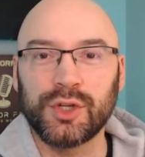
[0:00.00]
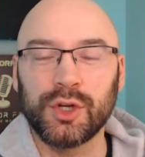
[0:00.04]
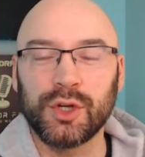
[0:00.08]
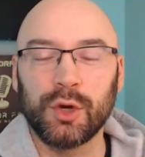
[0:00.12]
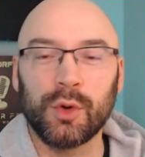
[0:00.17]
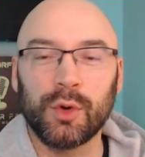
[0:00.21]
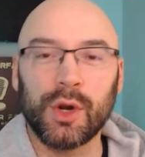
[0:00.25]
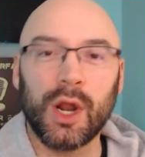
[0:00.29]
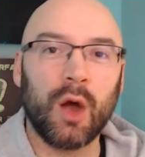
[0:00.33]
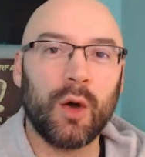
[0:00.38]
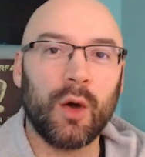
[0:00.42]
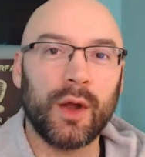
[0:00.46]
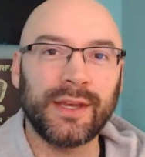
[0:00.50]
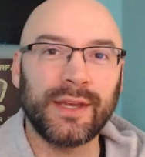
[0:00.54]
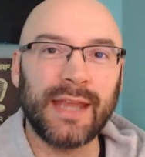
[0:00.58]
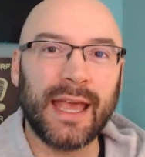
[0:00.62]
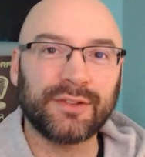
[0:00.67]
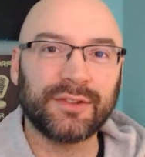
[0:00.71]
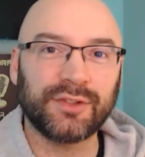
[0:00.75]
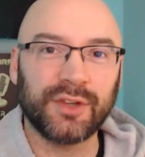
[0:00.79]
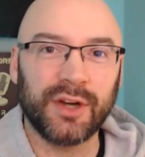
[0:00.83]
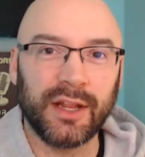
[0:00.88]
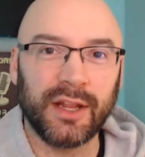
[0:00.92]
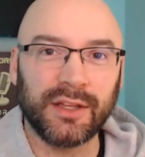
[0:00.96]
2-0 on
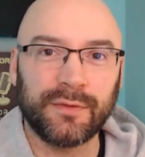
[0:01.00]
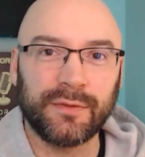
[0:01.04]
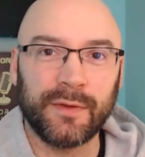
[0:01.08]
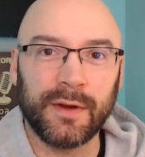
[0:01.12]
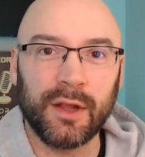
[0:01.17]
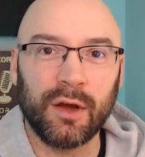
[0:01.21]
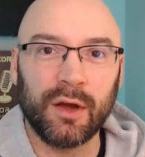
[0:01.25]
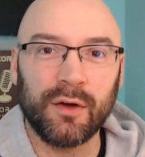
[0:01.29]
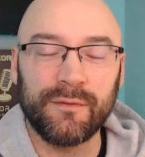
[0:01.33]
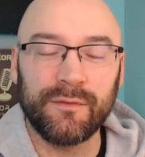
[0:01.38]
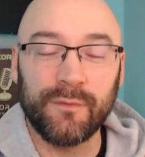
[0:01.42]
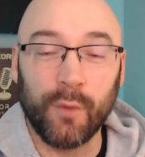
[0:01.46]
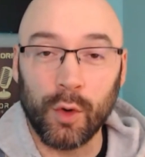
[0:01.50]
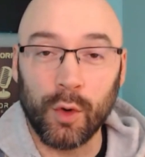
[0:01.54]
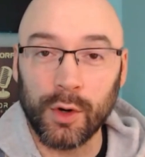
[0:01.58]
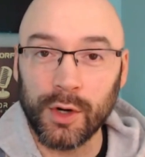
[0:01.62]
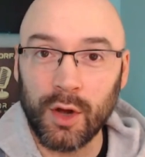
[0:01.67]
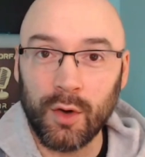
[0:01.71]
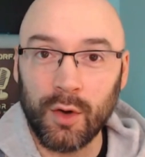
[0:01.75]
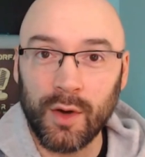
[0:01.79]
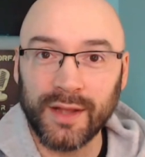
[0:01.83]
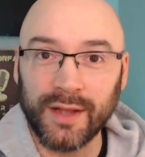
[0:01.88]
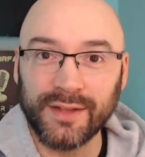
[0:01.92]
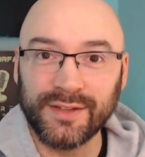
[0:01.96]
yesterday's video,
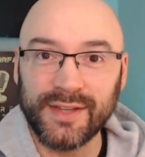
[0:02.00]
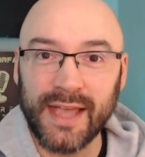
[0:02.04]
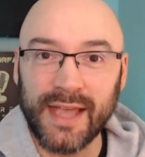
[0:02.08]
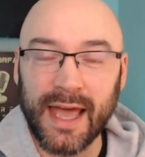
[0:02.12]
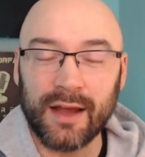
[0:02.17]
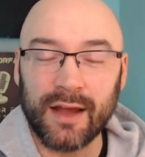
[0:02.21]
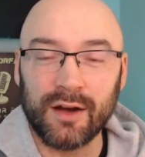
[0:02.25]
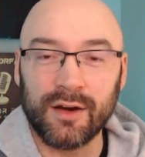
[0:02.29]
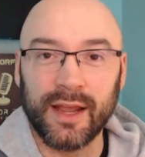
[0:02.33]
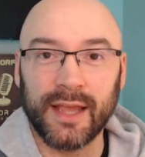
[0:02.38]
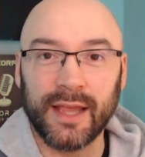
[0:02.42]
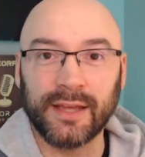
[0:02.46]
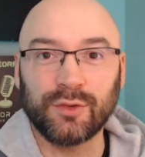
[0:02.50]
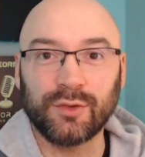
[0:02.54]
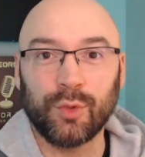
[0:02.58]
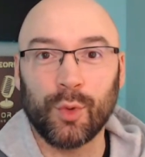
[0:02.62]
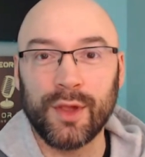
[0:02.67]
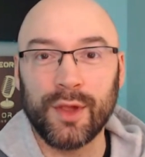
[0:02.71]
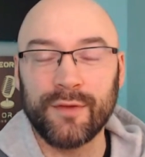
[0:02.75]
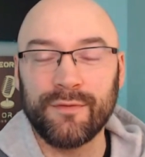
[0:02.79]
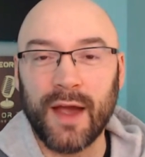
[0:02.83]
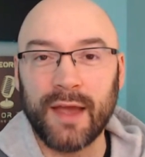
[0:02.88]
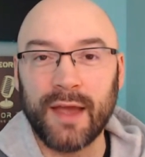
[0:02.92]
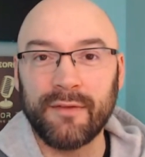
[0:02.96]
4-0 on Saturday,
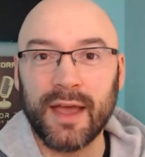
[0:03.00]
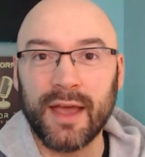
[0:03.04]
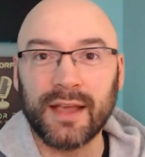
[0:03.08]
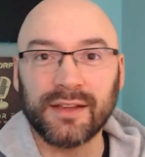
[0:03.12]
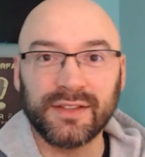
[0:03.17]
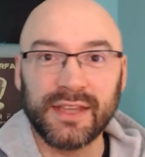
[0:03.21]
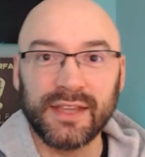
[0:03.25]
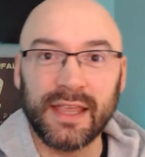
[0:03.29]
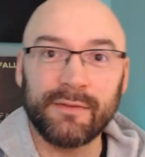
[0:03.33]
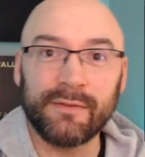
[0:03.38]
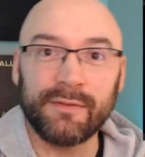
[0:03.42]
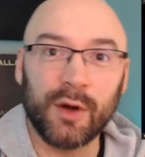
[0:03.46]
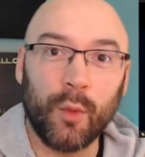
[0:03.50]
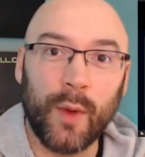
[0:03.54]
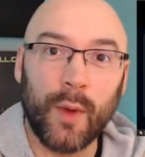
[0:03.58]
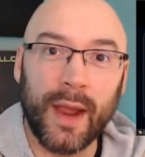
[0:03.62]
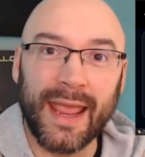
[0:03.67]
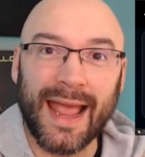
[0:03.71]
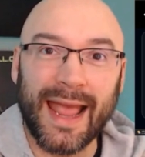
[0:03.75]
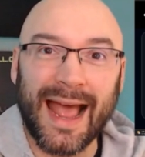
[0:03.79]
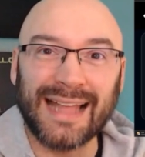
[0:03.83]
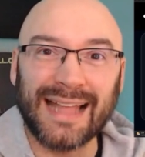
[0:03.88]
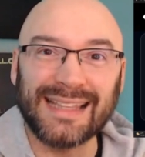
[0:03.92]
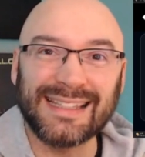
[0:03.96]
25X given
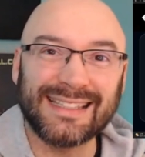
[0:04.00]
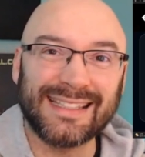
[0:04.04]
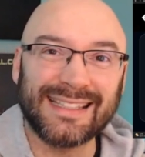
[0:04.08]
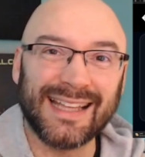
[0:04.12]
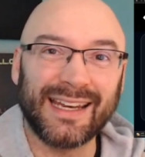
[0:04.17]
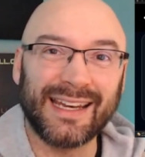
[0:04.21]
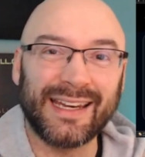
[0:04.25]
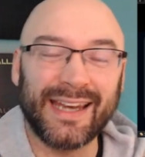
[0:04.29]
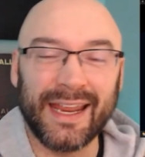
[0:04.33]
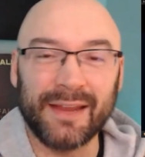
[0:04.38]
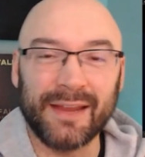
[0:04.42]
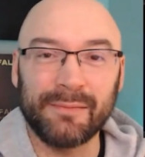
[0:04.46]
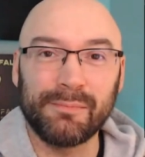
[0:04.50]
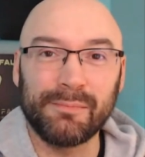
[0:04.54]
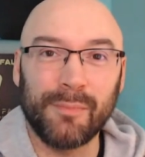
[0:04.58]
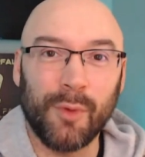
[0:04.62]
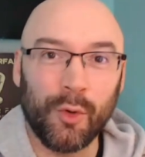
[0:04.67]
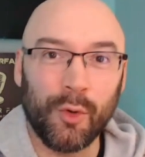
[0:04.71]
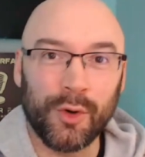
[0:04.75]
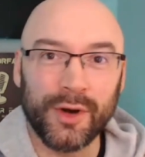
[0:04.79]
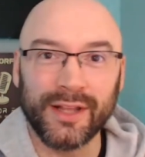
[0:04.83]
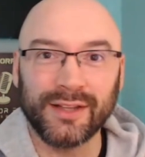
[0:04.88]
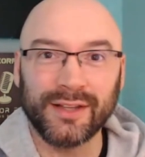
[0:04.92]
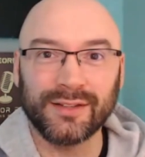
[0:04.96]
away on Sunday
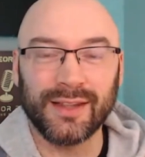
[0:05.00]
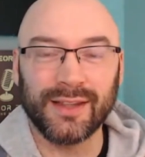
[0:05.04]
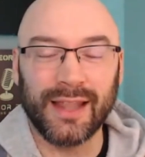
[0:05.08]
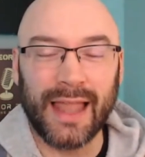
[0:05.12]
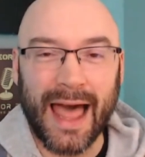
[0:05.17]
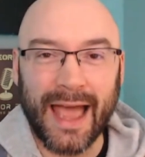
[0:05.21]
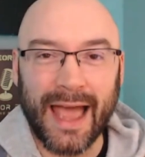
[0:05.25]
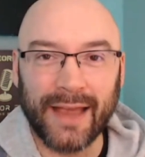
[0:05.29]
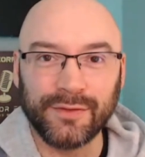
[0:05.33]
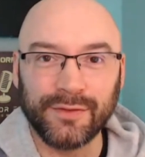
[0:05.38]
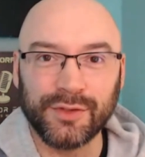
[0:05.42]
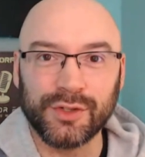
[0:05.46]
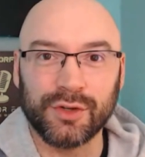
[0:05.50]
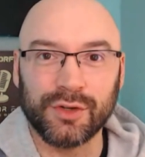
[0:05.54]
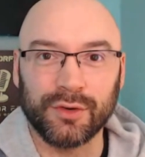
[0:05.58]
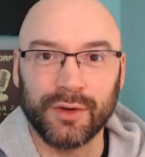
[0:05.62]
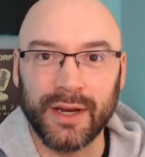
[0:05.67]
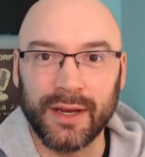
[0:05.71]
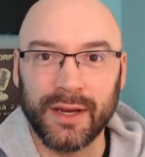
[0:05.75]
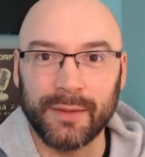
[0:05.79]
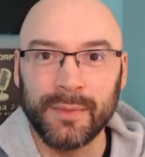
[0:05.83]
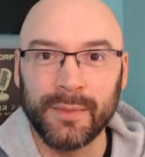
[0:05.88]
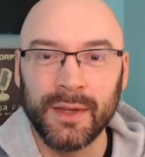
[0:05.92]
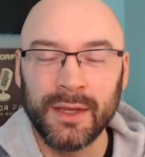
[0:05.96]
morning's live
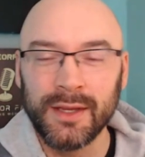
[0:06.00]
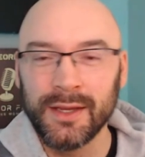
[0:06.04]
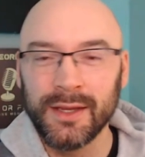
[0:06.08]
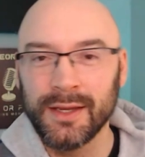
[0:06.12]
stream.